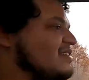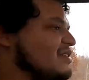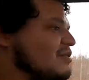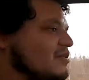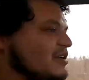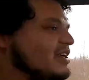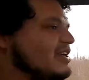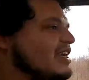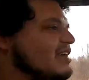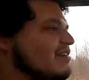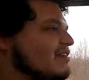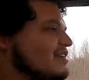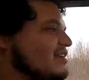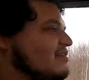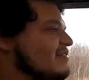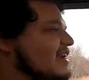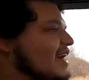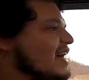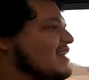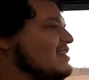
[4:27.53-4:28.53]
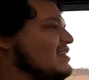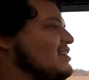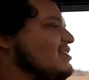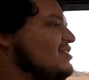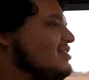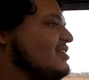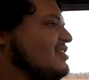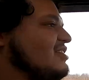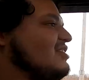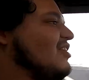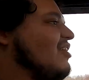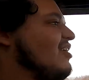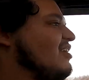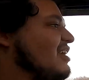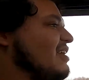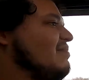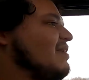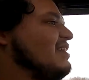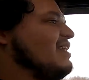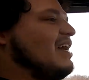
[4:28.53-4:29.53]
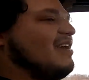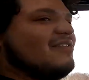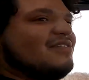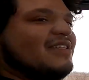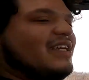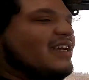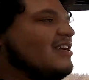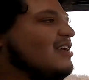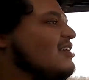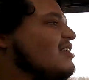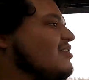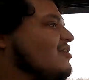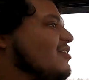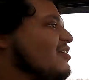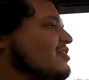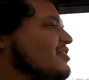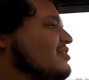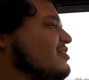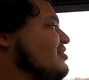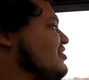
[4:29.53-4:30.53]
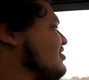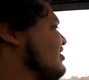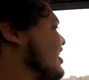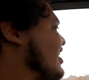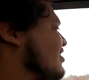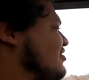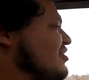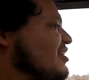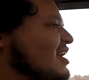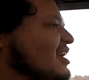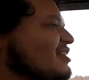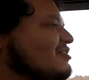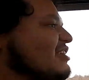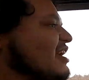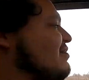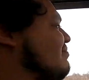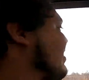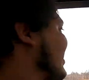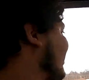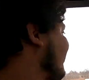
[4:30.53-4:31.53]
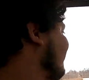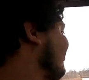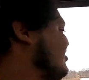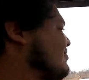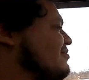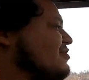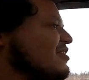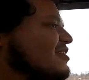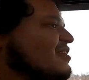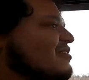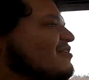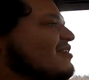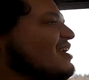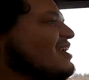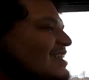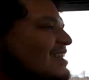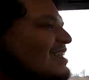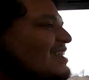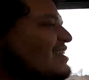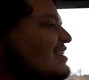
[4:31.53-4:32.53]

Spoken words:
you wouldn't give enough gas and you just stall it. My dad was like, "Oh, do you not know how to drive manual anymore or what?"